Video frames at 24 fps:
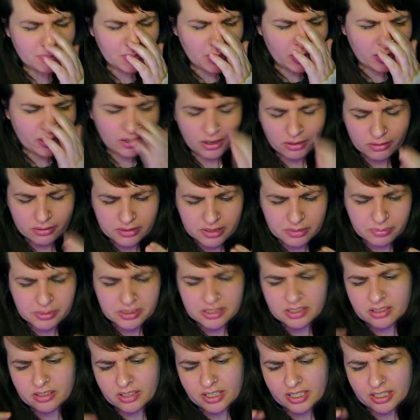her clothes
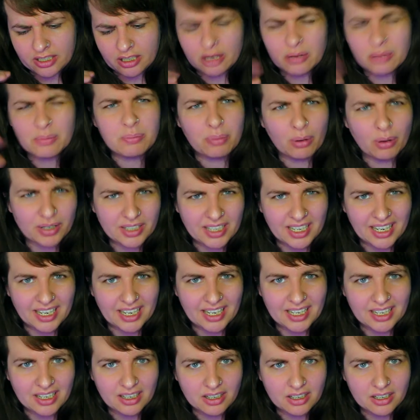beside her
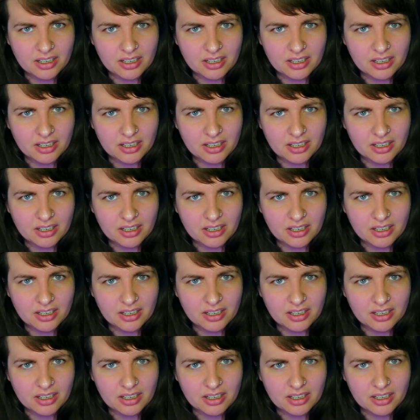body,